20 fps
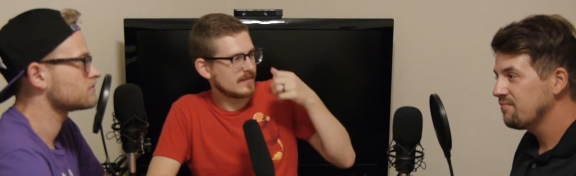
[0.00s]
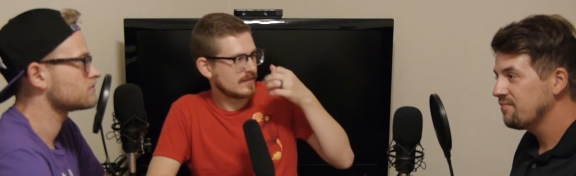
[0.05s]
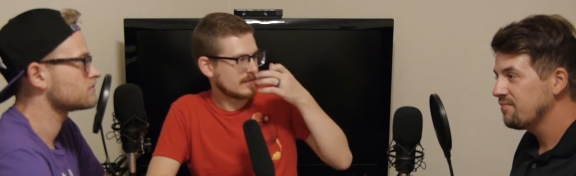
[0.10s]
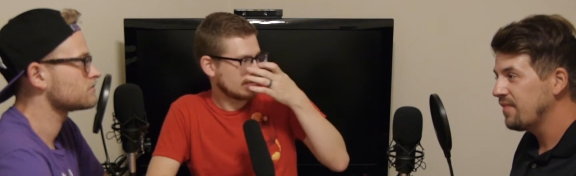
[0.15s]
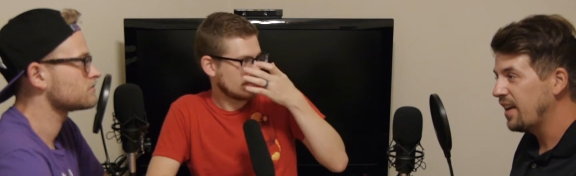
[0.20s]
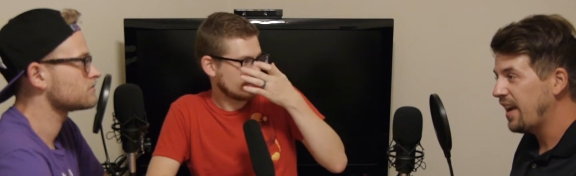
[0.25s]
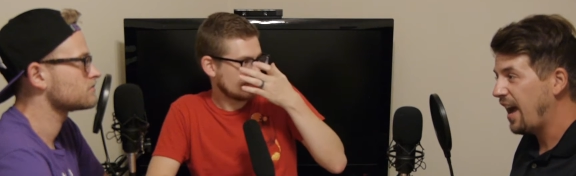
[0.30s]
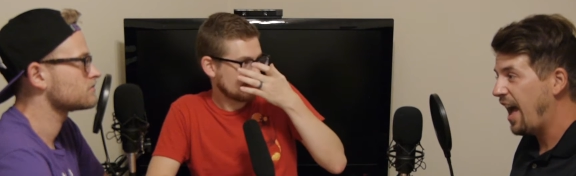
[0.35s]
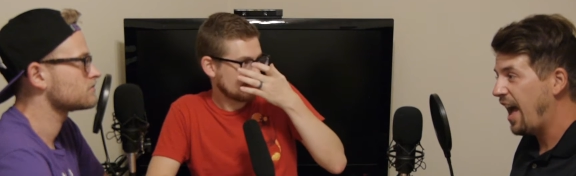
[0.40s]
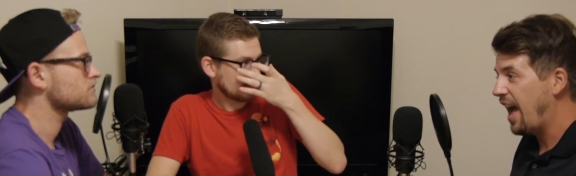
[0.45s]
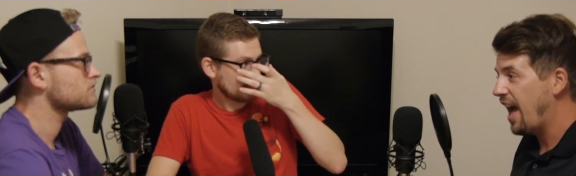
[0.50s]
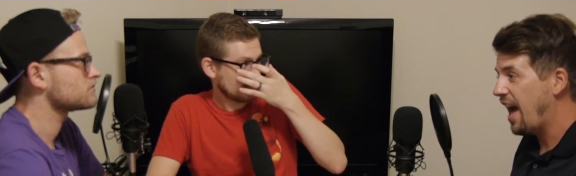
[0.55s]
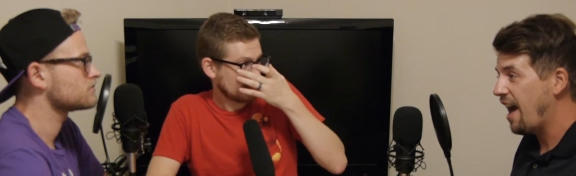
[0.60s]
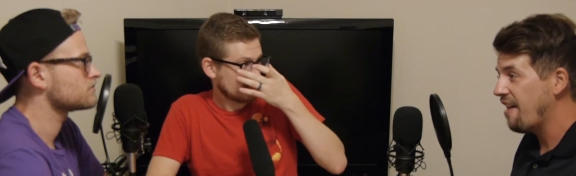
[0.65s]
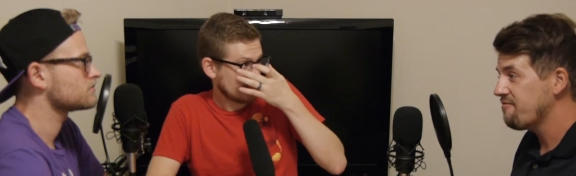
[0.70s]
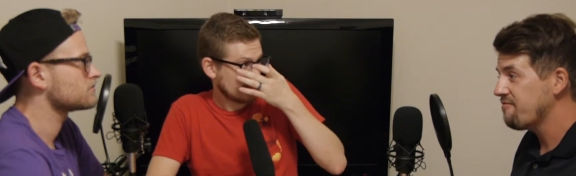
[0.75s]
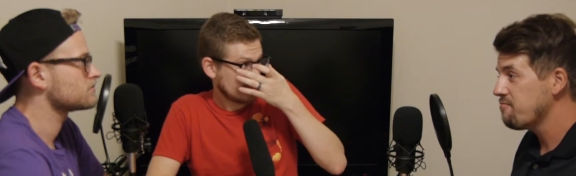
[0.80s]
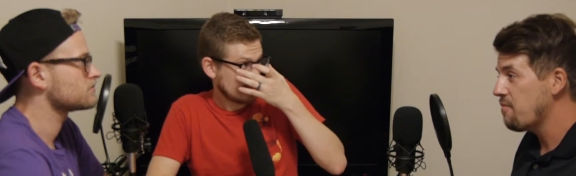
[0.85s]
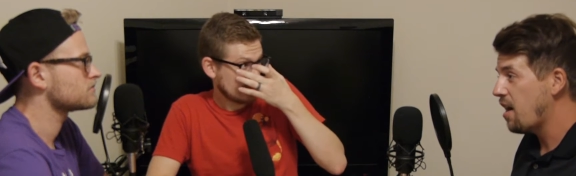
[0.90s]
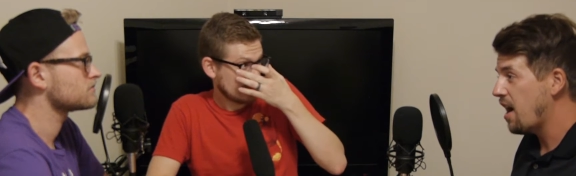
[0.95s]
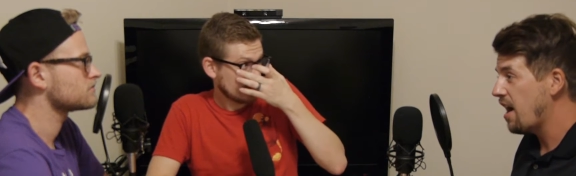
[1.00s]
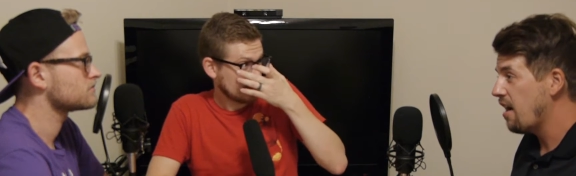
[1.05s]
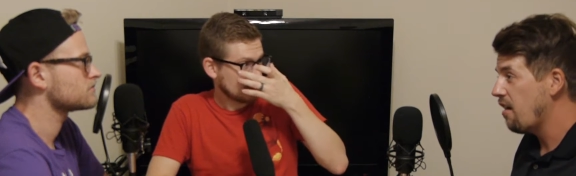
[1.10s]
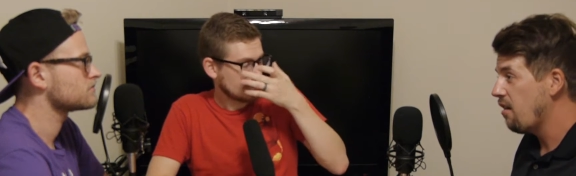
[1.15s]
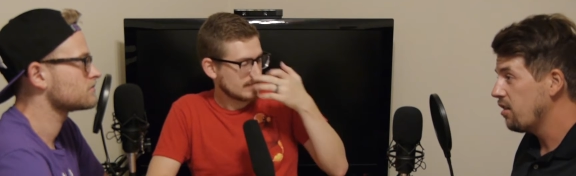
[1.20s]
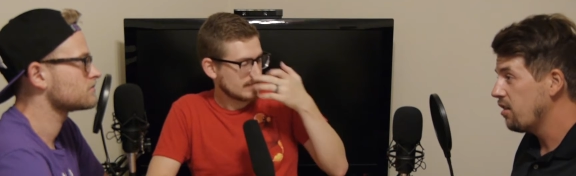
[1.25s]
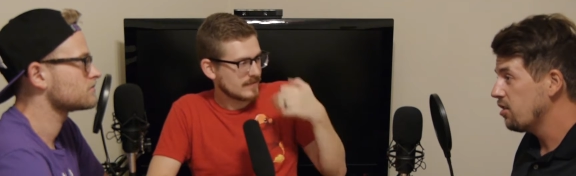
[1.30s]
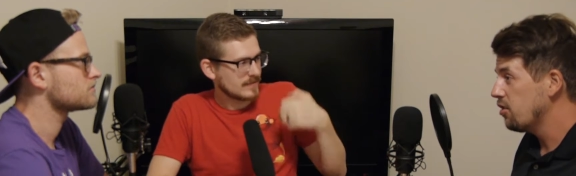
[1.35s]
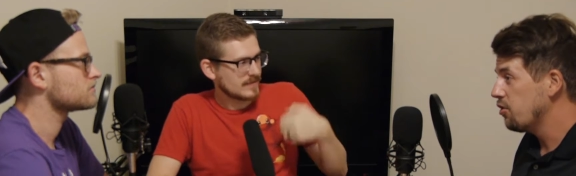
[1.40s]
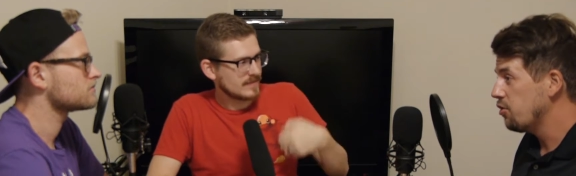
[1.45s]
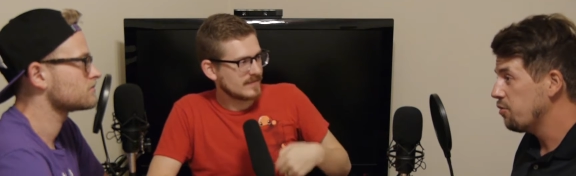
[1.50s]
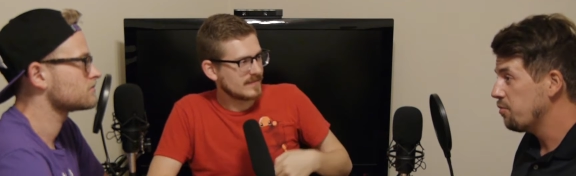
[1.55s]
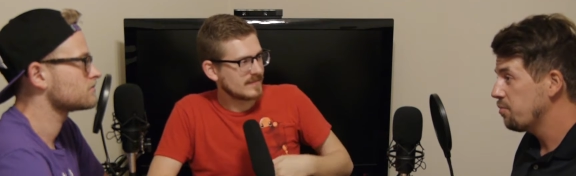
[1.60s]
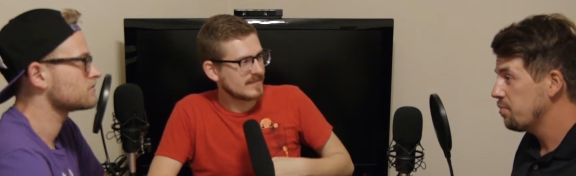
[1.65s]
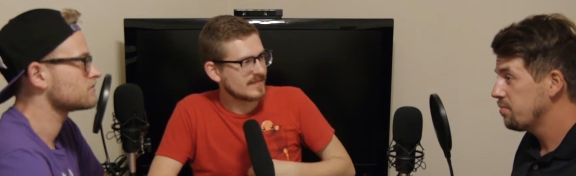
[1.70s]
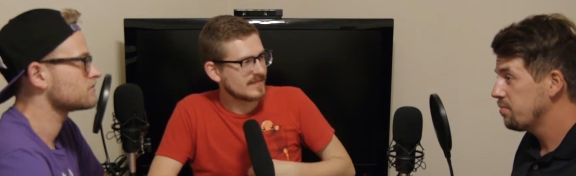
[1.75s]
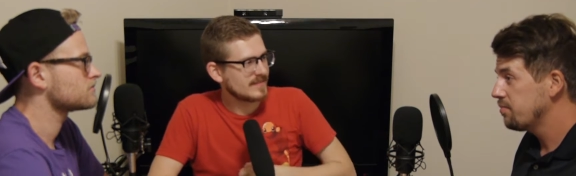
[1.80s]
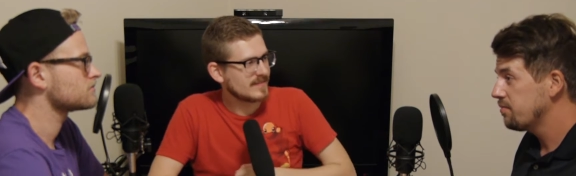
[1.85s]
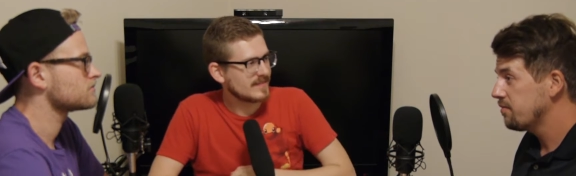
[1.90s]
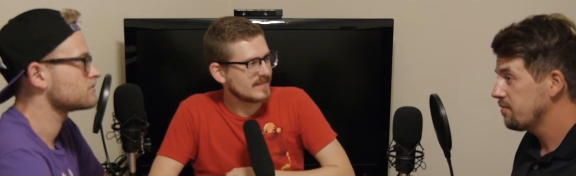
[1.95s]
Speaker 1: like a half mile loop,
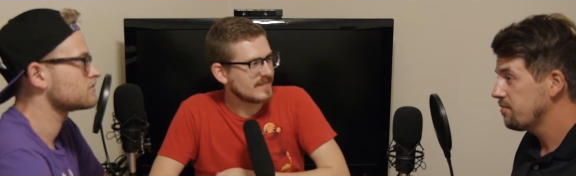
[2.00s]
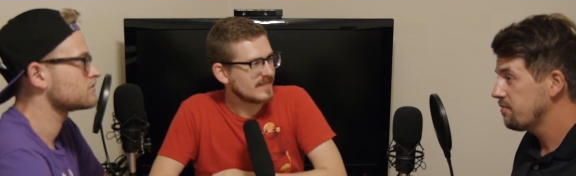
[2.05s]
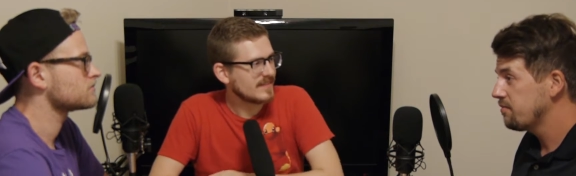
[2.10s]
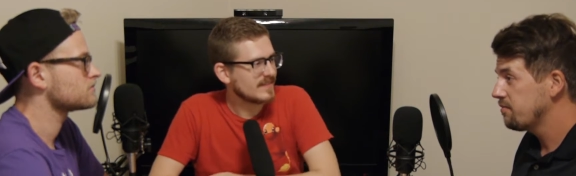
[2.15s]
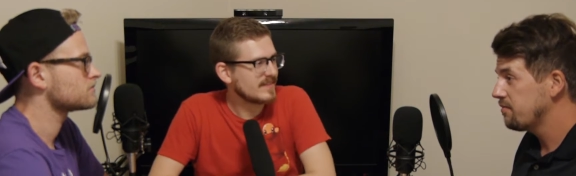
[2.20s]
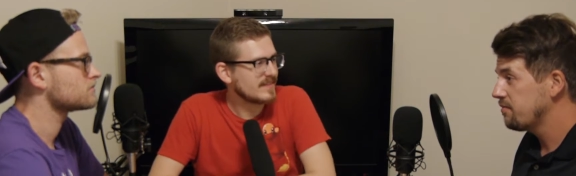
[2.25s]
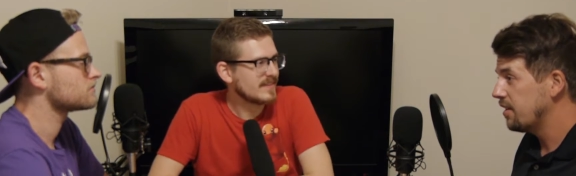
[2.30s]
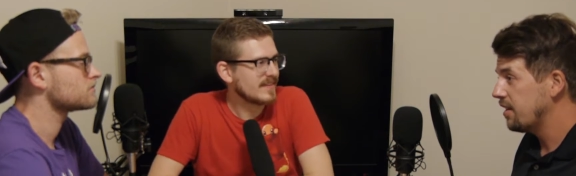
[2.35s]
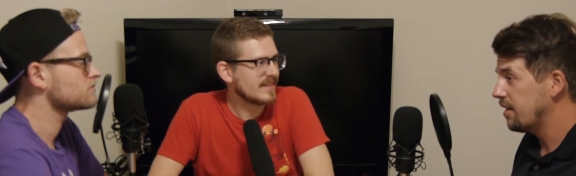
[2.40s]
I